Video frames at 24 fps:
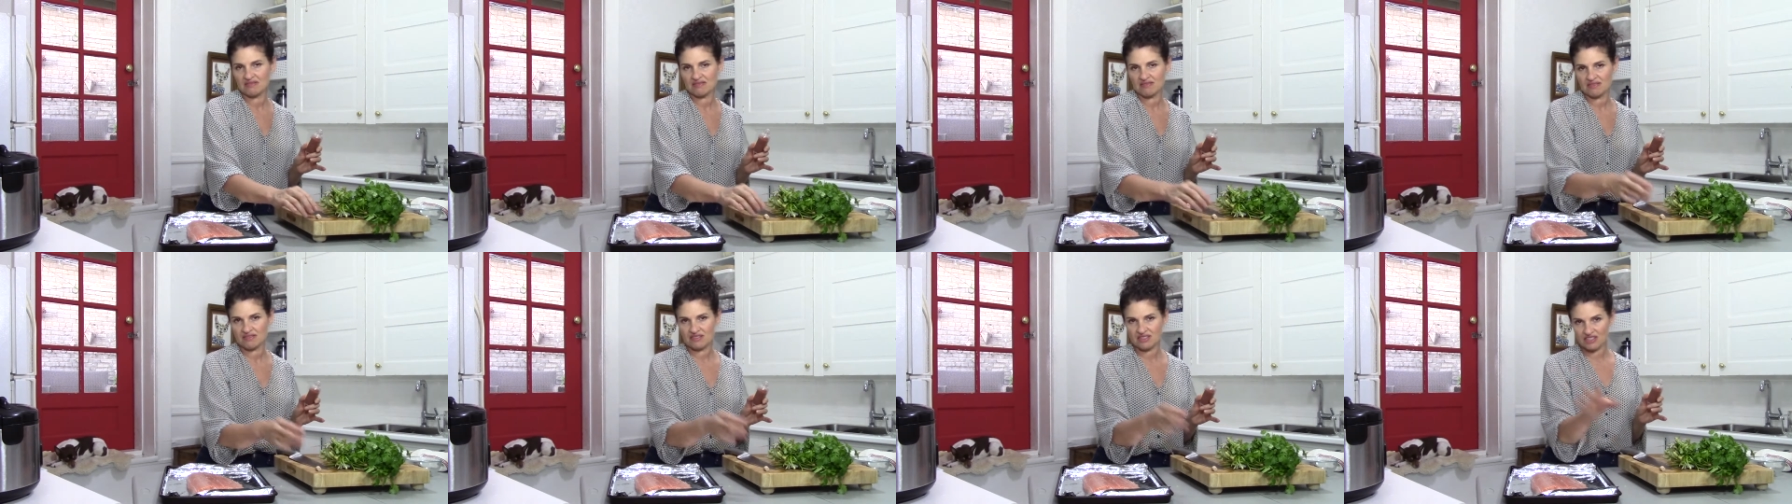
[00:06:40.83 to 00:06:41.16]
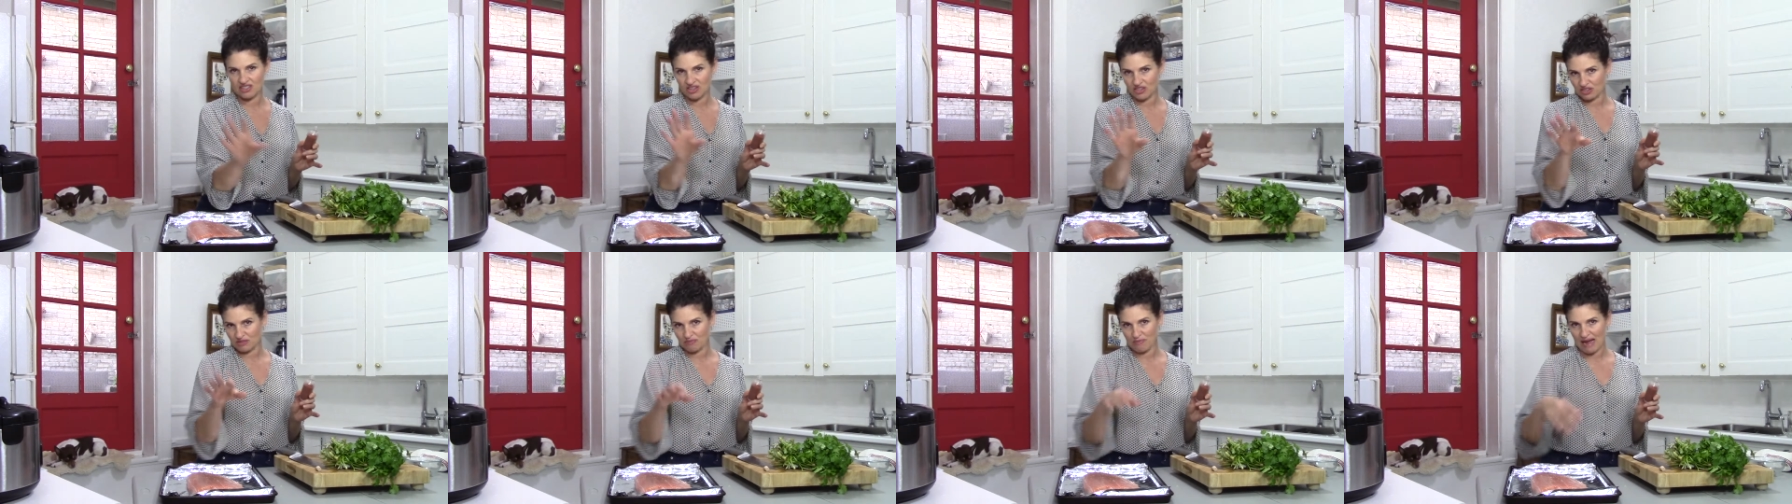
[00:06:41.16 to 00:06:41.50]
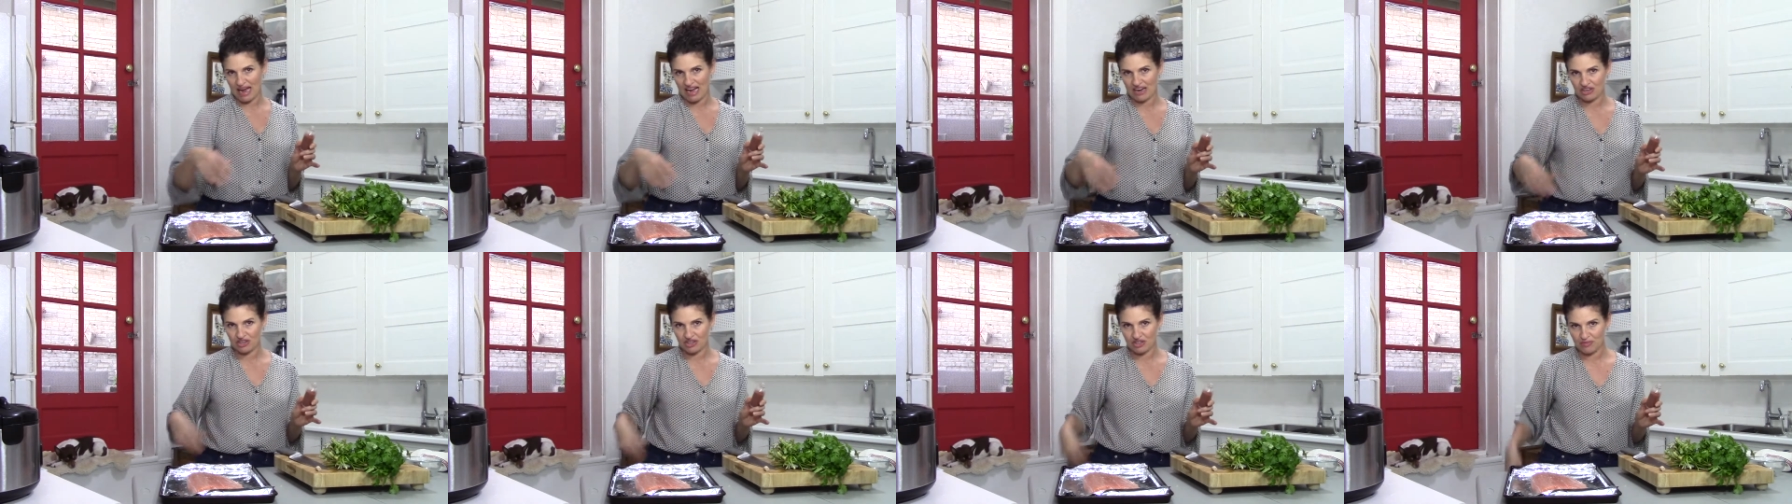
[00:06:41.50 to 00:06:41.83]
salt
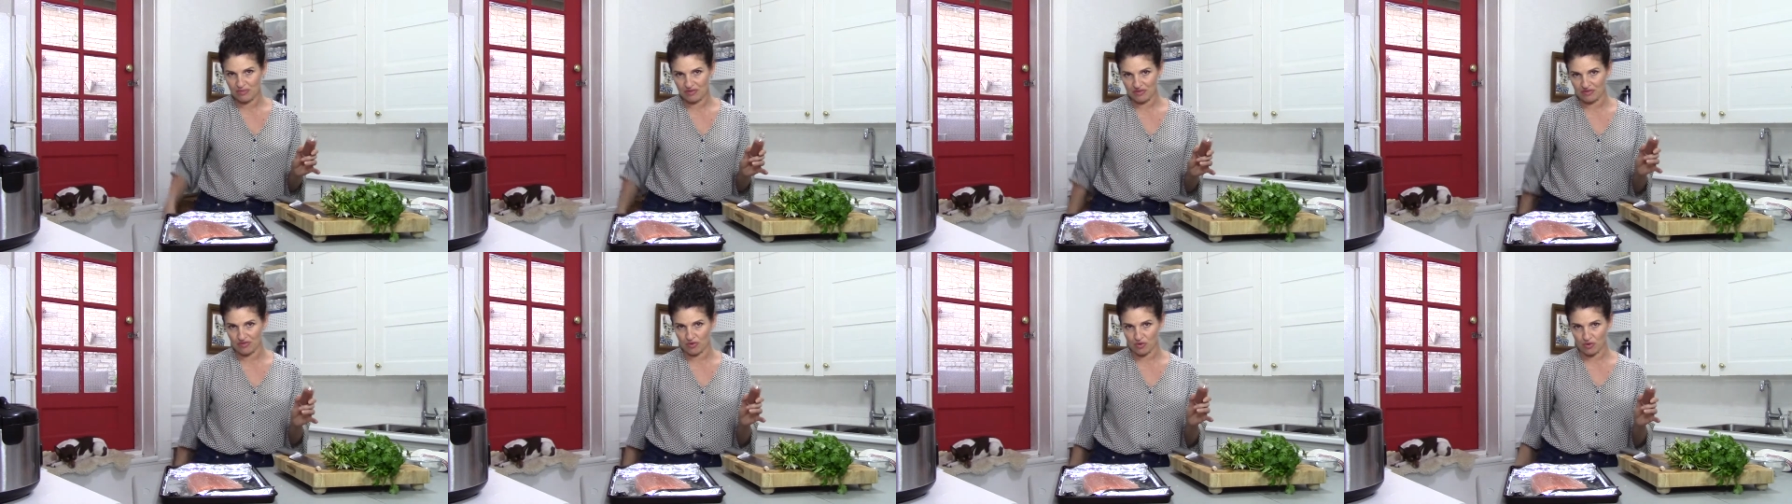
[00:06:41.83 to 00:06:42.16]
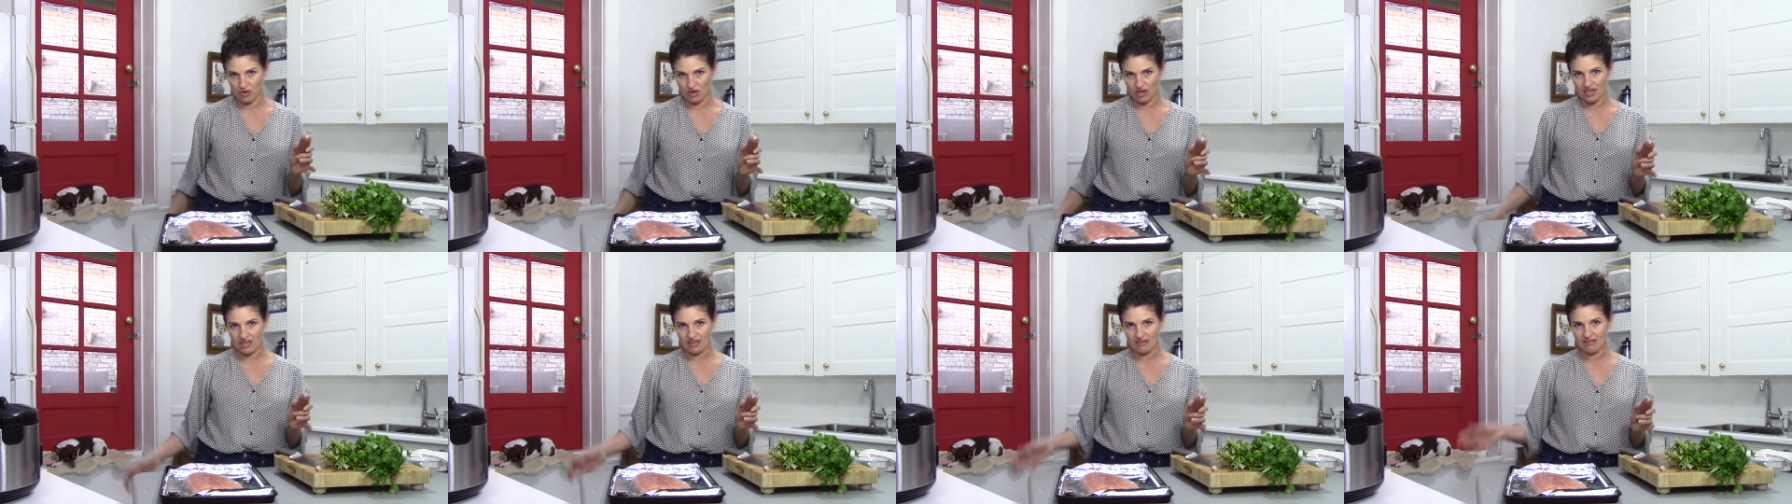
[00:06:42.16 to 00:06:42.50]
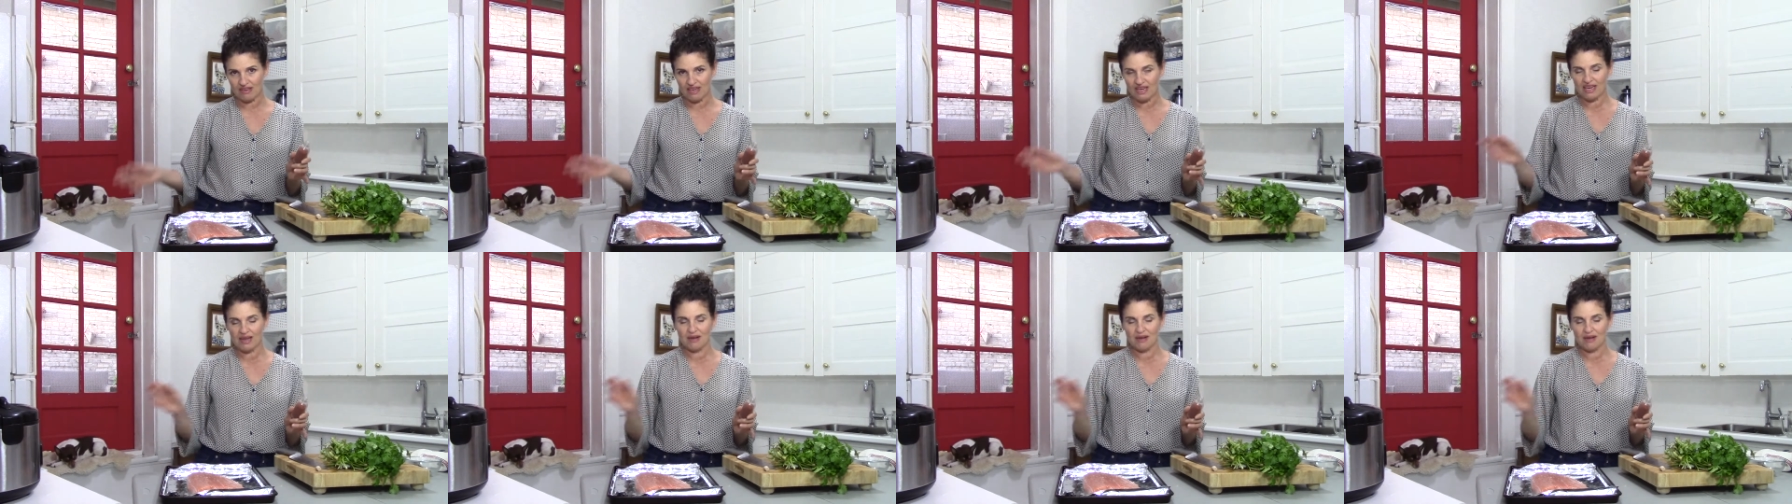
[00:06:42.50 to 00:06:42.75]
mattered before,